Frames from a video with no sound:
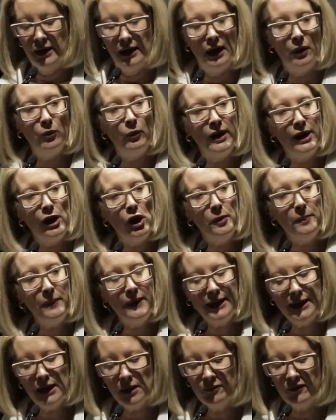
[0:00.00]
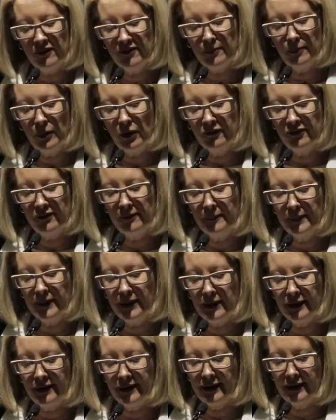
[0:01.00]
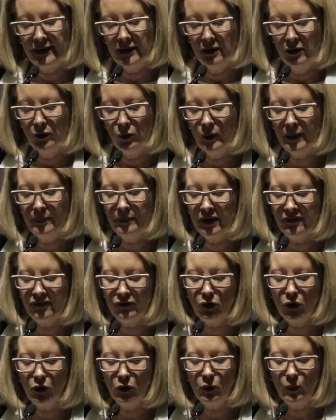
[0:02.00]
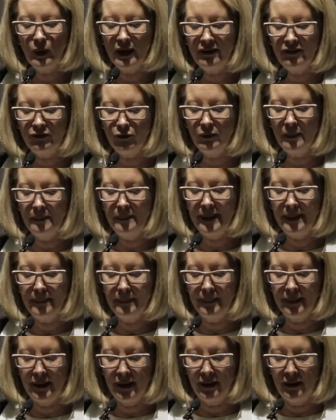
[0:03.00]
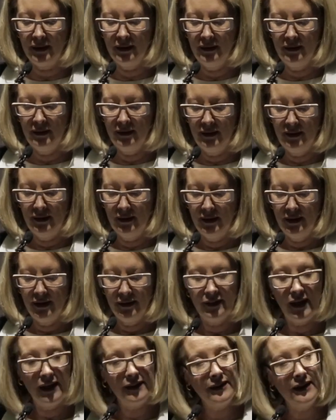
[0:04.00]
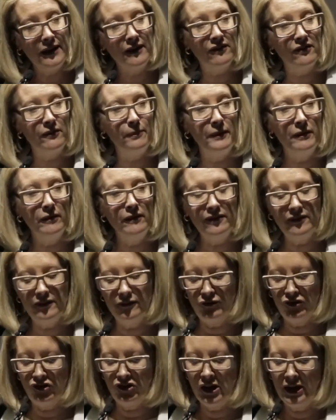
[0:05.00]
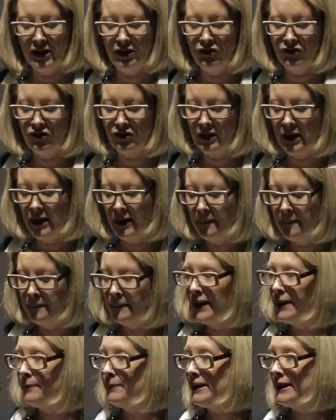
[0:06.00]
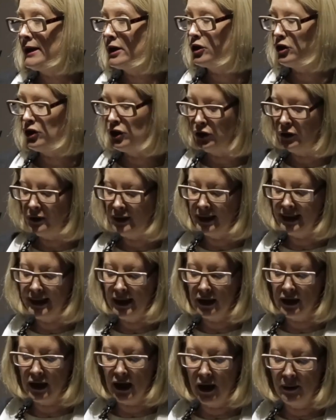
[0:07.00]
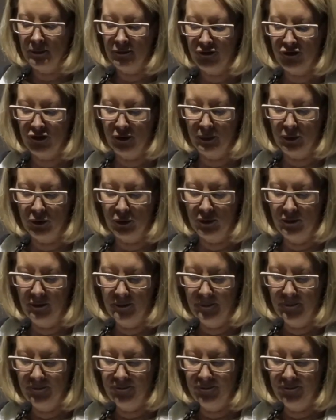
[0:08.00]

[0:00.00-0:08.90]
And when opening up this possibility, we must always remember that the experience of change may be acutely uncomfortable.